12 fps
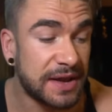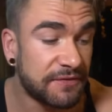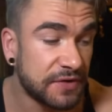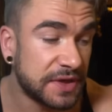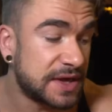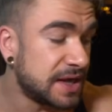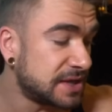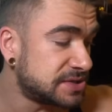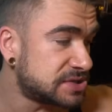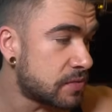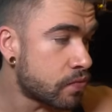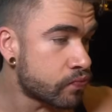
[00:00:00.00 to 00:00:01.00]
them for the
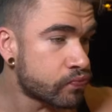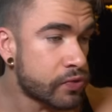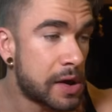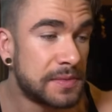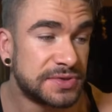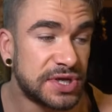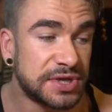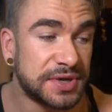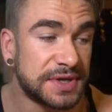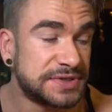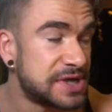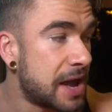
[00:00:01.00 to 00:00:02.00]
kids. Set a good
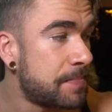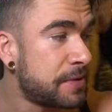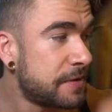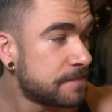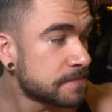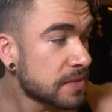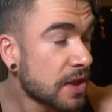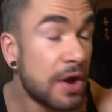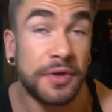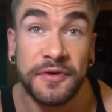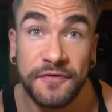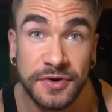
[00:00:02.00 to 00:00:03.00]
example.
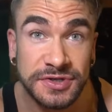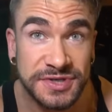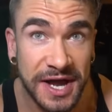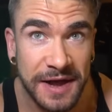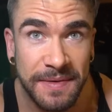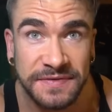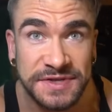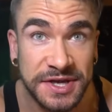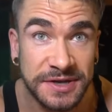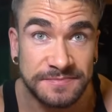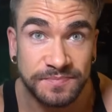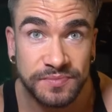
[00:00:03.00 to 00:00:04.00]
Well, the first time I've
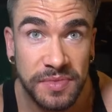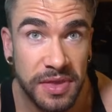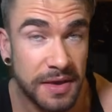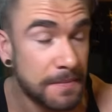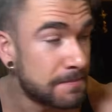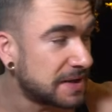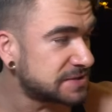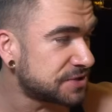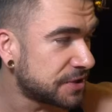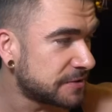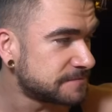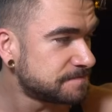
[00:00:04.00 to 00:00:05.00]
seen
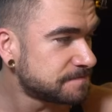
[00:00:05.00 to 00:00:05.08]
mustard,